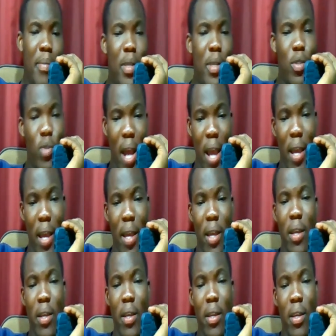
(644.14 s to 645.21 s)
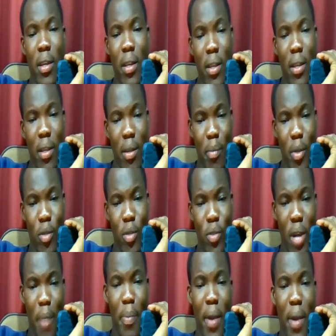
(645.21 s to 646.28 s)
Who course I pay website in this one?
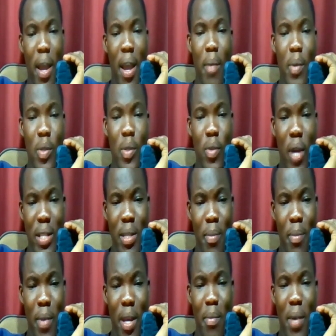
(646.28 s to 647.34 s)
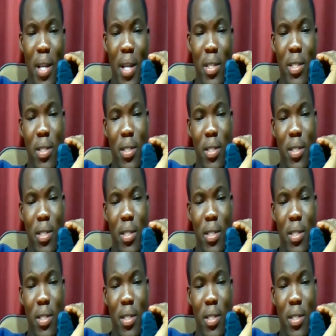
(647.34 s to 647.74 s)
Who click on the link